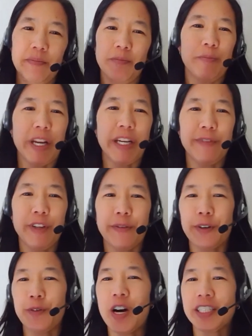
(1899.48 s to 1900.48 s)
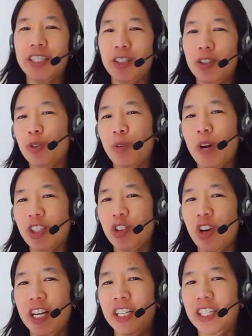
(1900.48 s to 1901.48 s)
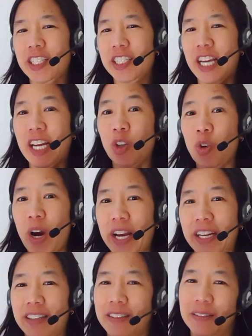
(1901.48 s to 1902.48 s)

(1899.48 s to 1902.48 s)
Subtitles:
When have you ever walked into a restaurant and it's dead quiet?